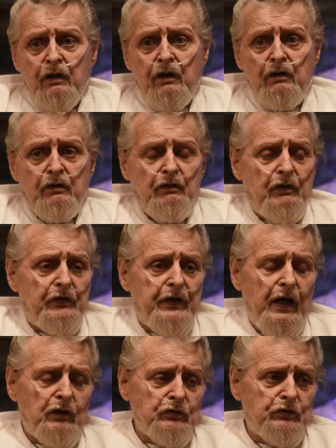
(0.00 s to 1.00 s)
and they're
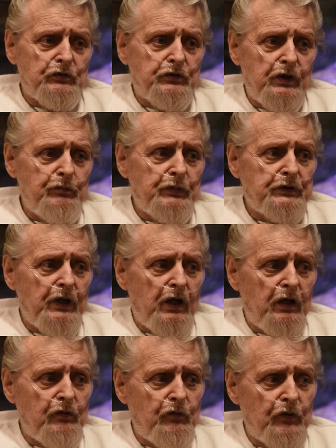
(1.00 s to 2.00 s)
down so cheap it's
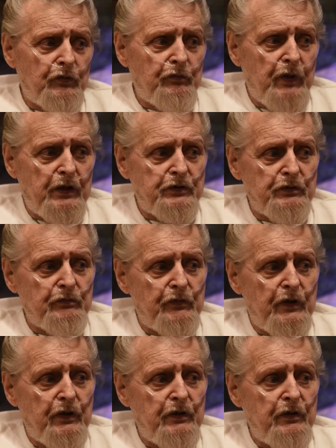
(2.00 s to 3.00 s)
hardly worth messing
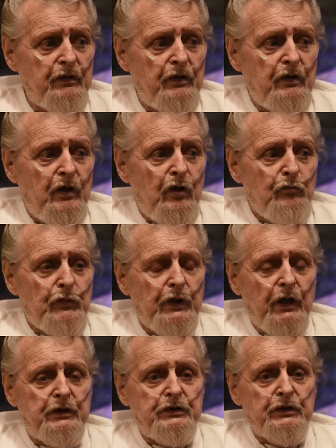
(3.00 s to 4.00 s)
with.
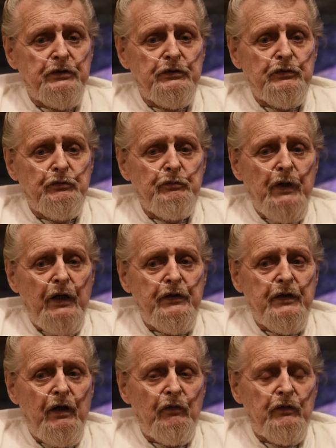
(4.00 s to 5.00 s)
But I'd just as soon buy
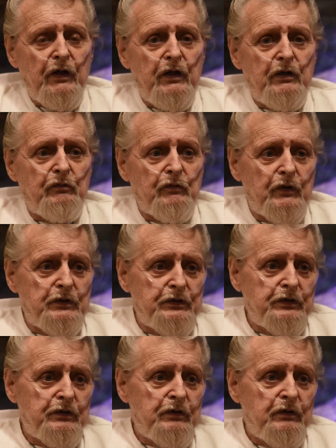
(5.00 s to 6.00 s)
the outdated
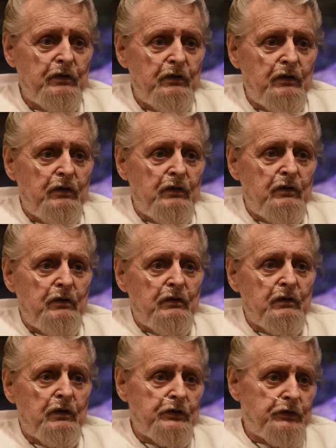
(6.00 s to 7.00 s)
ones,
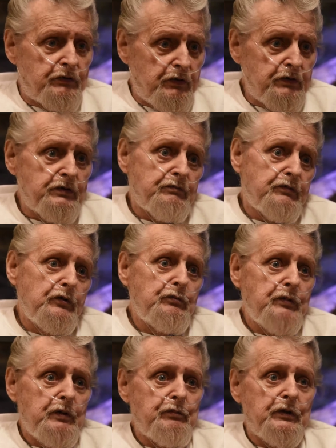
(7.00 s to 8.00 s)
because there is a few
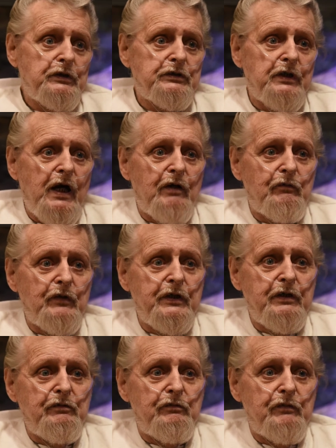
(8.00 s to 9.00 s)
people that's not
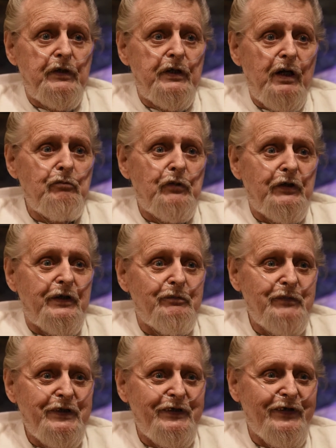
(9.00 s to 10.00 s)
renumbering
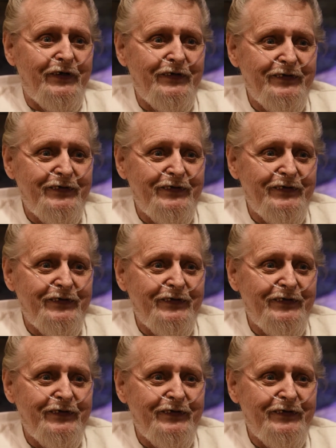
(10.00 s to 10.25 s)
them, you know,